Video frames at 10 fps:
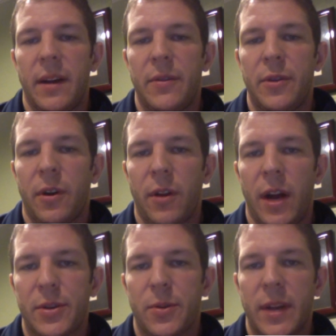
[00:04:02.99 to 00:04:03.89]

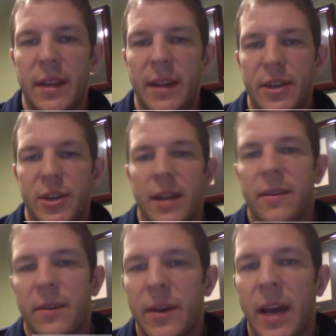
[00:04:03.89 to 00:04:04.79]
neurological
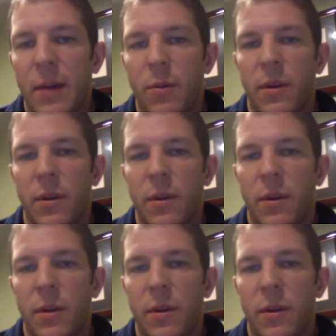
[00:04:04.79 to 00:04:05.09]
condition, okay,